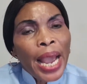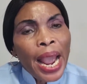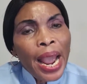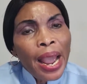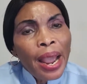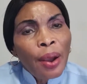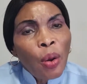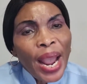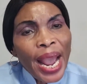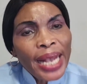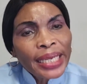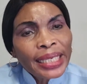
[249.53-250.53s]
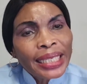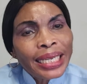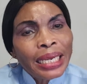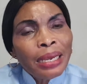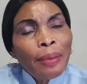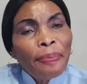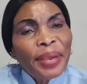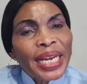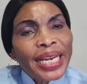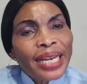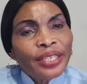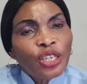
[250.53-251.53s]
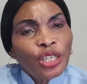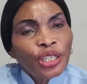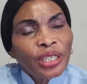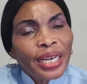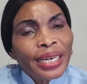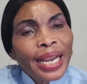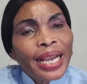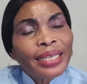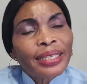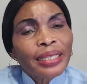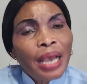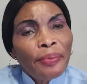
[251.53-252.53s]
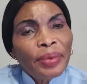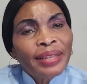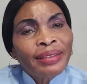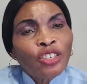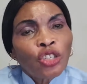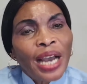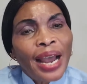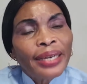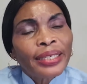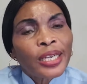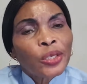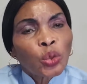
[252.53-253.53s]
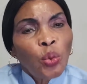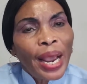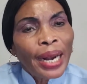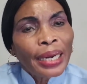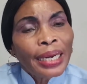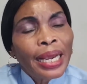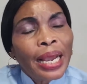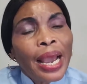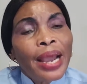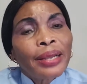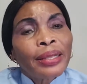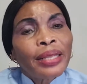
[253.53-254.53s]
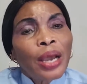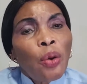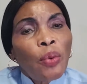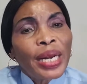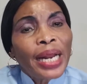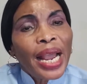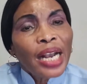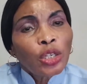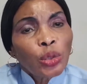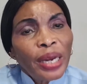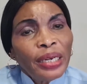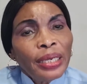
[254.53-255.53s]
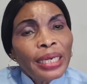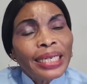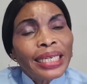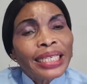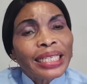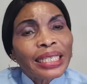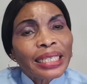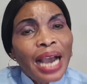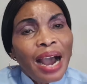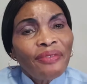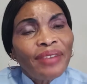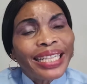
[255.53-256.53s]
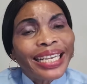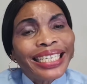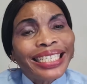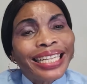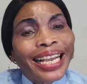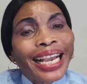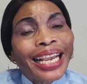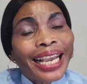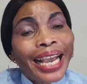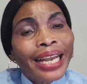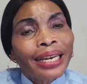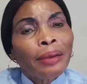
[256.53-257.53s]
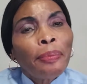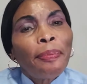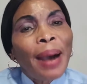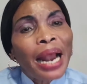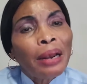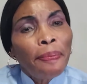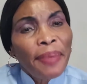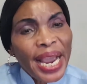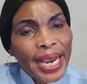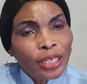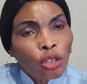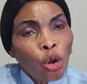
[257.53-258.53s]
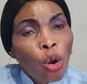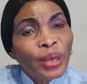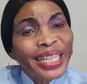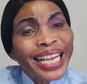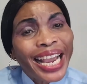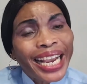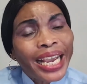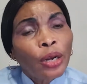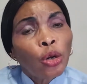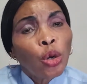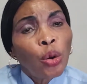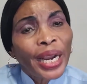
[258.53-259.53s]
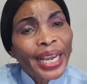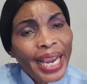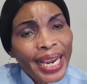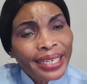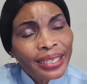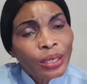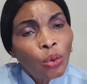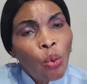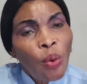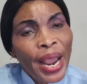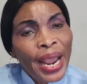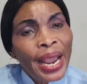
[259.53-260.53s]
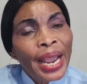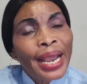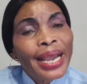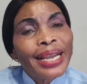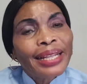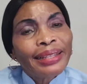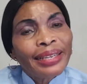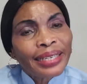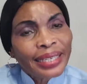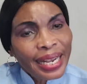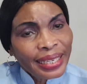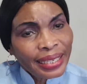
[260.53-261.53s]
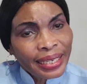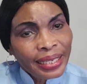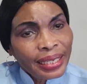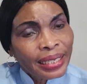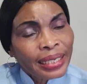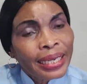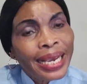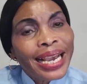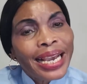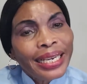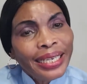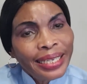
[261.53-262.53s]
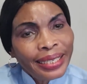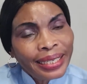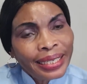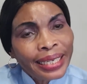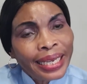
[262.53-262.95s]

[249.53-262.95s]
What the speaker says: As the pediatrician examines the child as well, they will actually discover that they can palpate, or they can locate where the testis is.